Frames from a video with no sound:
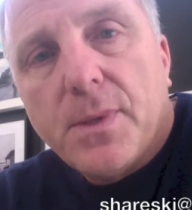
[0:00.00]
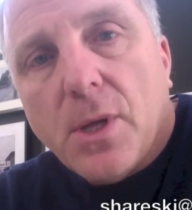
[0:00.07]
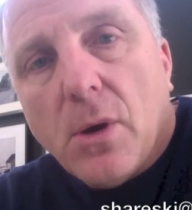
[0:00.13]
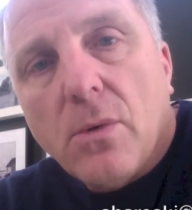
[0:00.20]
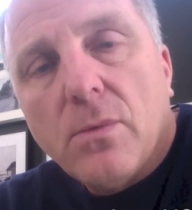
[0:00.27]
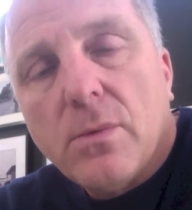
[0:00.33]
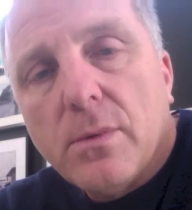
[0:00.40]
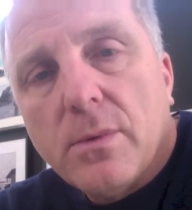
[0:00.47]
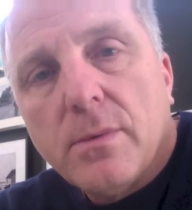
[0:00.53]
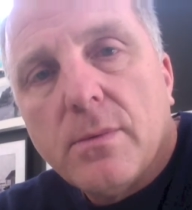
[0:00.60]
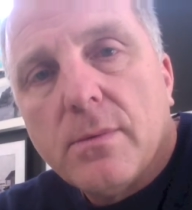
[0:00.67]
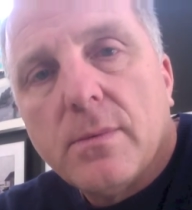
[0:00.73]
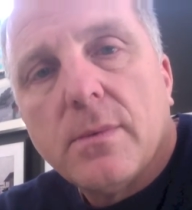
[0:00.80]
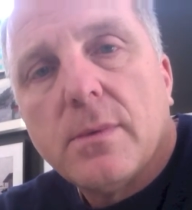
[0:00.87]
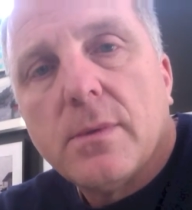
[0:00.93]
Don't
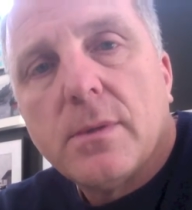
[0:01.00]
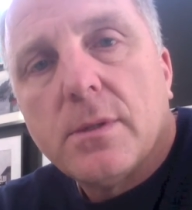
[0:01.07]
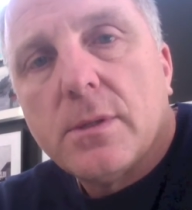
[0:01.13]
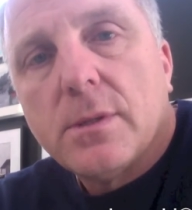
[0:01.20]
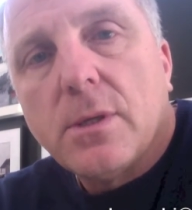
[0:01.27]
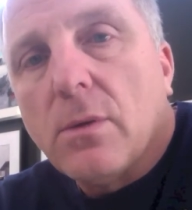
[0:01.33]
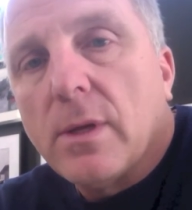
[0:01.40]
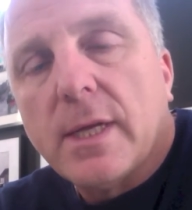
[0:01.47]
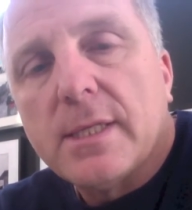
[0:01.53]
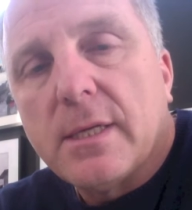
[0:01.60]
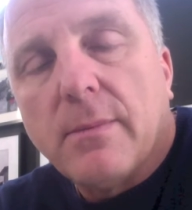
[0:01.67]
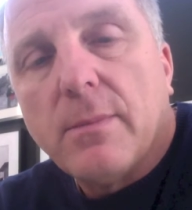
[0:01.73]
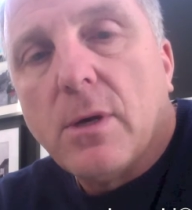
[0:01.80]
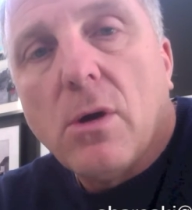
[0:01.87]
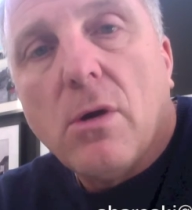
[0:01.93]
let
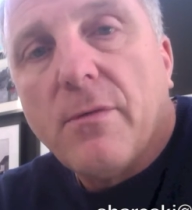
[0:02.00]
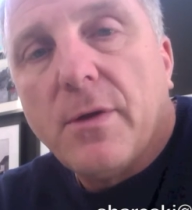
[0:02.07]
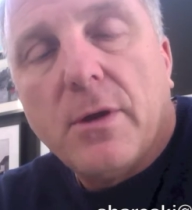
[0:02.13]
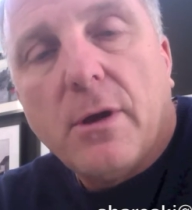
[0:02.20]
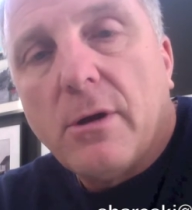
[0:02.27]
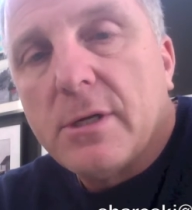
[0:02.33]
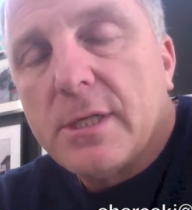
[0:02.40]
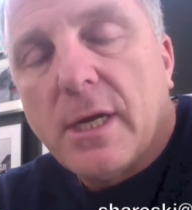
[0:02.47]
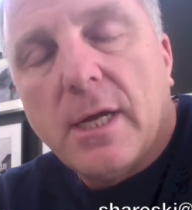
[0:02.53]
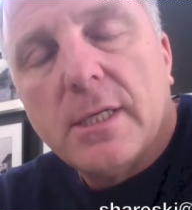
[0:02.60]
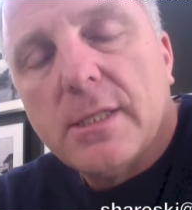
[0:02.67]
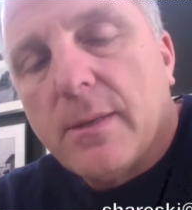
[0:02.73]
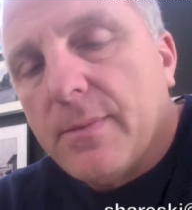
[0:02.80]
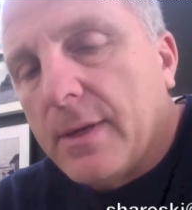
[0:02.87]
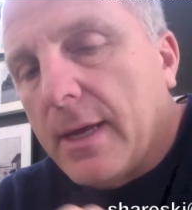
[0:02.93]
something go. If you don't
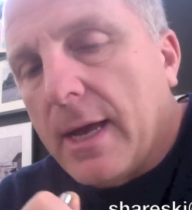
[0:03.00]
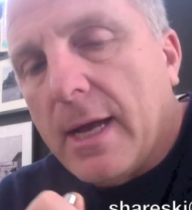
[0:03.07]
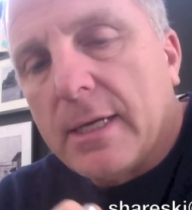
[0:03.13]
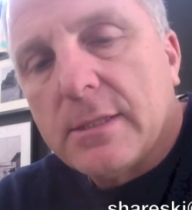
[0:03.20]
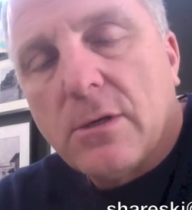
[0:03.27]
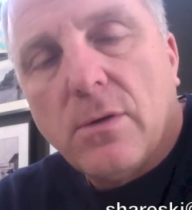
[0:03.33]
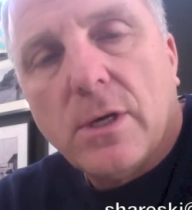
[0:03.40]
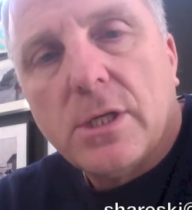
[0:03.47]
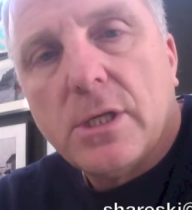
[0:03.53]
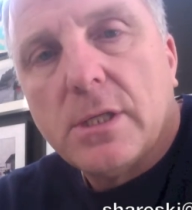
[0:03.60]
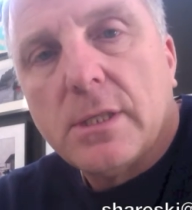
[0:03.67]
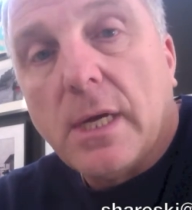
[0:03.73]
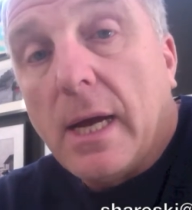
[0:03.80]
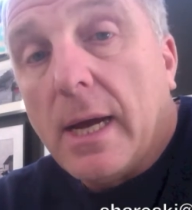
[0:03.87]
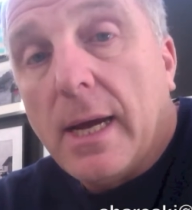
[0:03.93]
understand something, ask
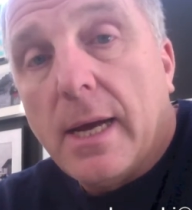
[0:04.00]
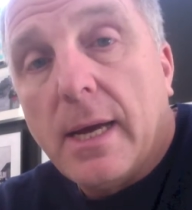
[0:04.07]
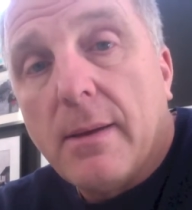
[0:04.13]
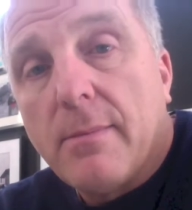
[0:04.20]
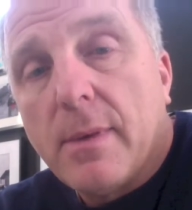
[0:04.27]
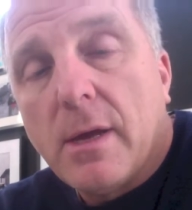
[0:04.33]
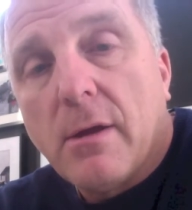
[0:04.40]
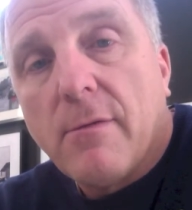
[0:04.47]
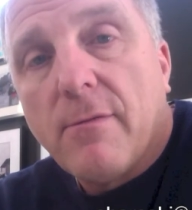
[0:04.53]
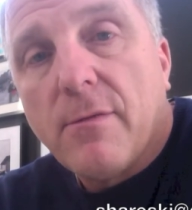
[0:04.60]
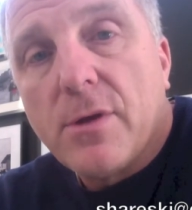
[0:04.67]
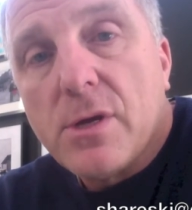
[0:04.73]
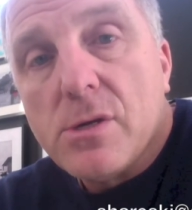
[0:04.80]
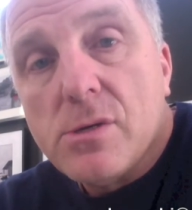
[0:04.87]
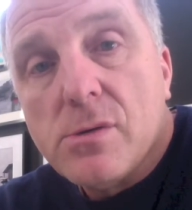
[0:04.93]
questions. I'm here
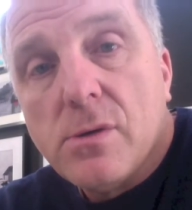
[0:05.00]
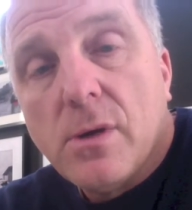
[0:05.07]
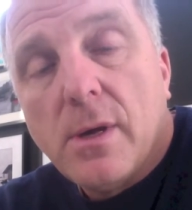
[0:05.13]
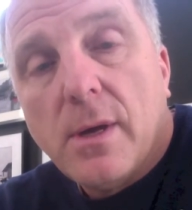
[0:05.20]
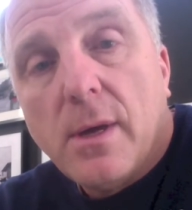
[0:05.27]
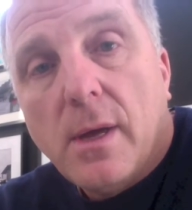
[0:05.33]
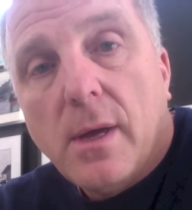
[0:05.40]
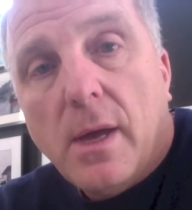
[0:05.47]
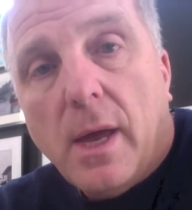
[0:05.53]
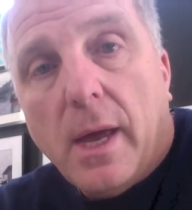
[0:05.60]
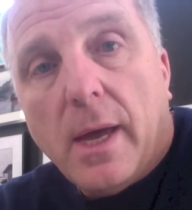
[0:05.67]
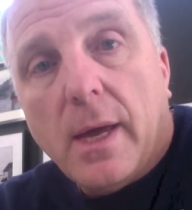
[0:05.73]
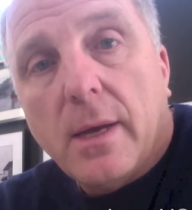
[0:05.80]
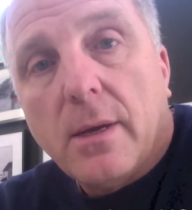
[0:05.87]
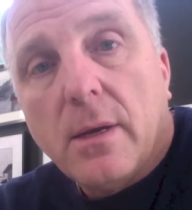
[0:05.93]
for you,
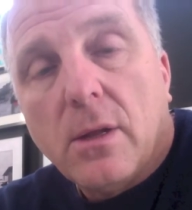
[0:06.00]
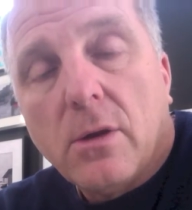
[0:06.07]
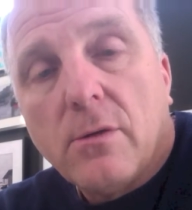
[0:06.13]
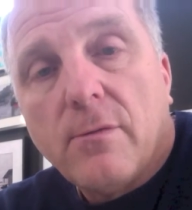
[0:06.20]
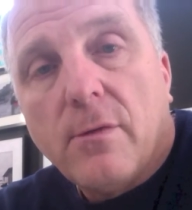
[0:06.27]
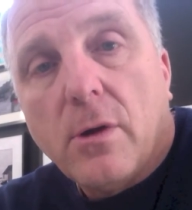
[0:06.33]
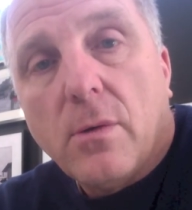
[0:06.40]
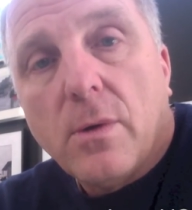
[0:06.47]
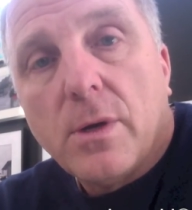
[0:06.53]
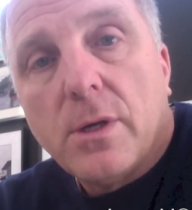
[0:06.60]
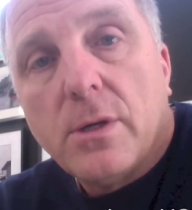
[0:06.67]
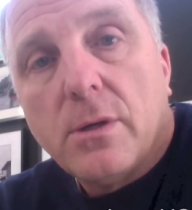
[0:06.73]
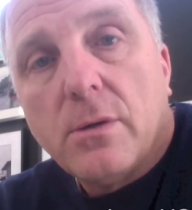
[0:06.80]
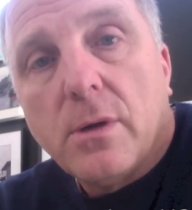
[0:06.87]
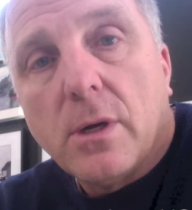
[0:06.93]
and look forward
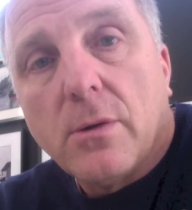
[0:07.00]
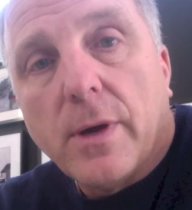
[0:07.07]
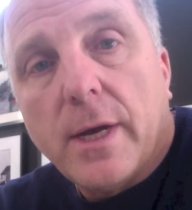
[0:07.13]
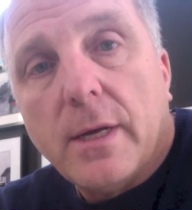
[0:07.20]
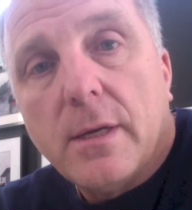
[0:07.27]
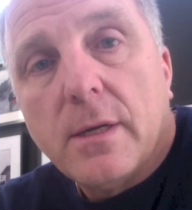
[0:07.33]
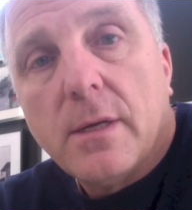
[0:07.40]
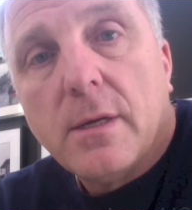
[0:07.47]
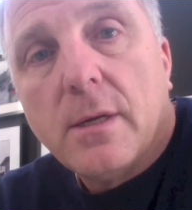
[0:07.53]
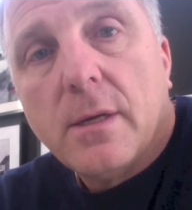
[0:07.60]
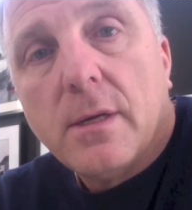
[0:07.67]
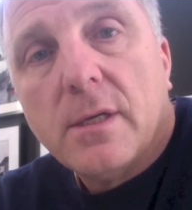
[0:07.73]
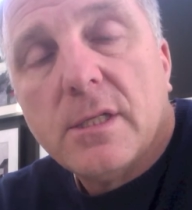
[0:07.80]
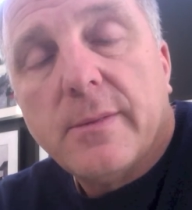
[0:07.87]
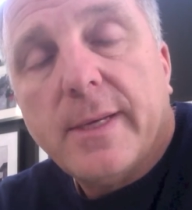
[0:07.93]
to a great
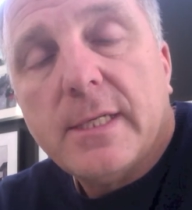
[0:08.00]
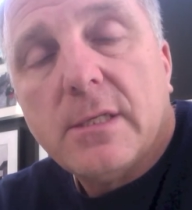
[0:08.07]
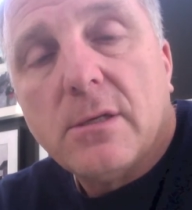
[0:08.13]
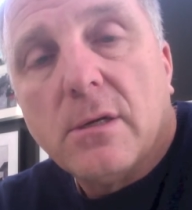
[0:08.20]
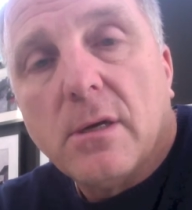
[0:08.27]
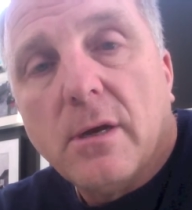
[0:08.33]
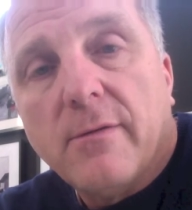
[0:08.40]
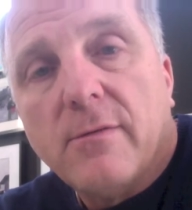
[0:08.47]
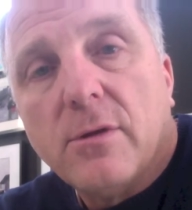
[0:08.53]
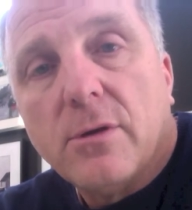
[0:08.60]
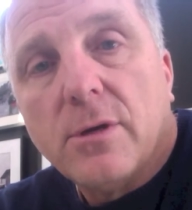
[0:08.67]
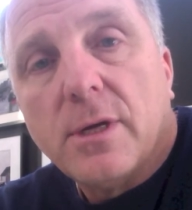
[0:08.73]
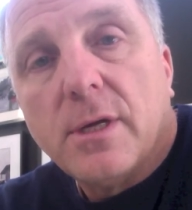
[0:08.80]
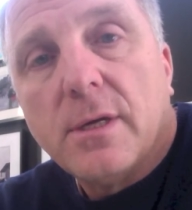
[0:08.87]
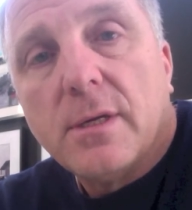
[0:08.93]
semester of
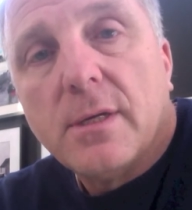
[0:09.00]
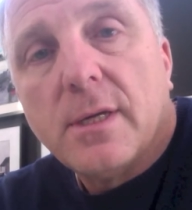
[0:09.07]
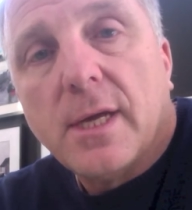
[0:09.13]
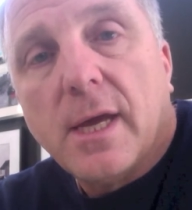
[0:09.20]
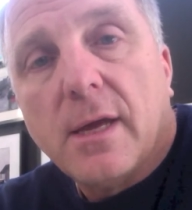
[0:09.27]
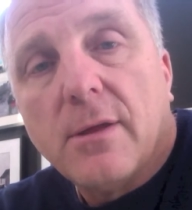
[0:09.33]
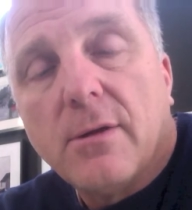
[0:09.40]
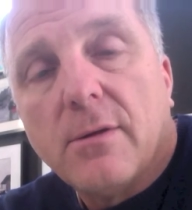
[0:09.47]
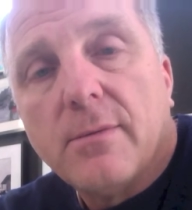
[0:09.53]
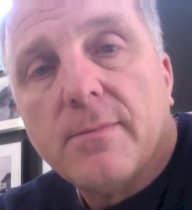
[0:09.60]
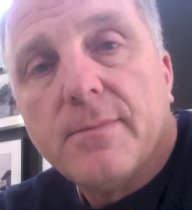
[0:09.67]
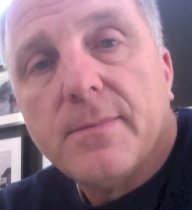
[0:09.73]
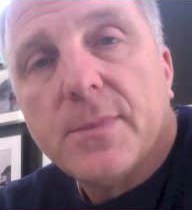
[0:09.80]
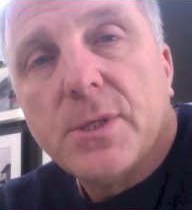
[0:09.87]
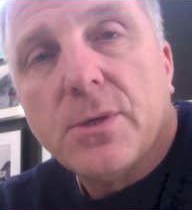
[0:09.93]
learning together.
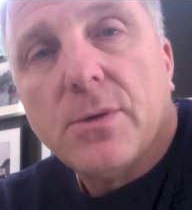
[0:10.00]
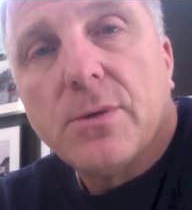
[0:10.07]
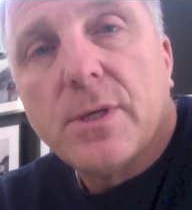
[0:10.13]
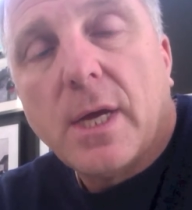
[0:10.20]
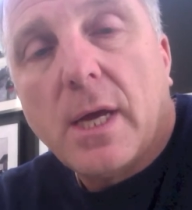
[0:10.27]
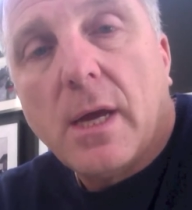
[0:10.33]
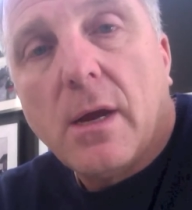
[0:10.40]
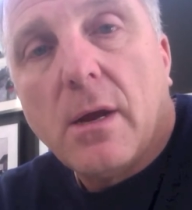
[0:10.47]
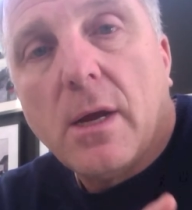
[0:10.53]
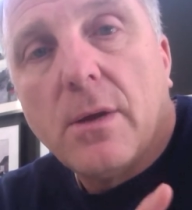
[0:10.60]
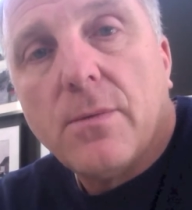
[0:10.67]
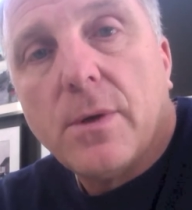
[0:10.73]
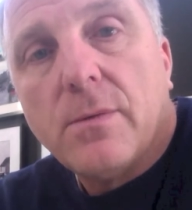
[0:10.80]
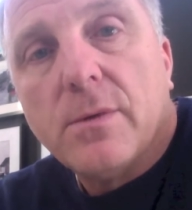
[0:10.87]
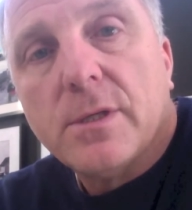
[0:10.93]
So take care,
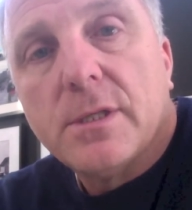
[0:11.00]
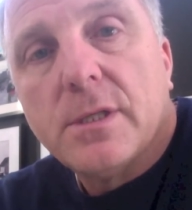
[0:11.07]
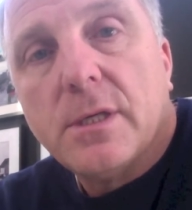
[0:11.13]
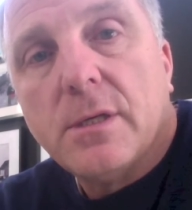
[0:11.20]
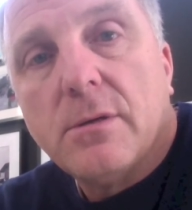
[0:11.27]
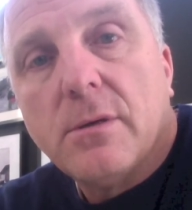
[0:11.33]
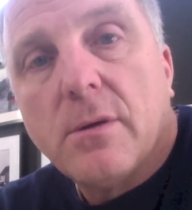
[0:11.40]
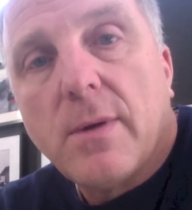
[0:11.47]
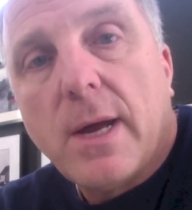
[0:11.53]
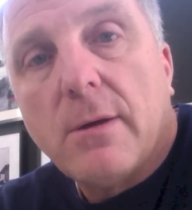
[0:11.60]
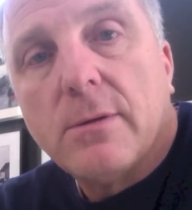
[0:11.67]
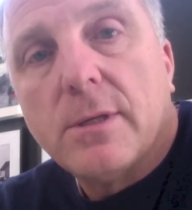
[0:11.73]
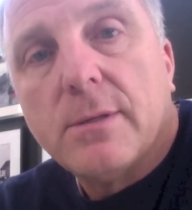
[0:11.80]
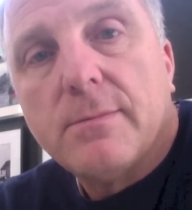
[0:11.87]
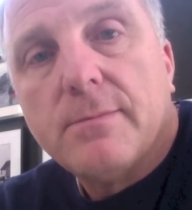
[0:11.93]
and we will see you around.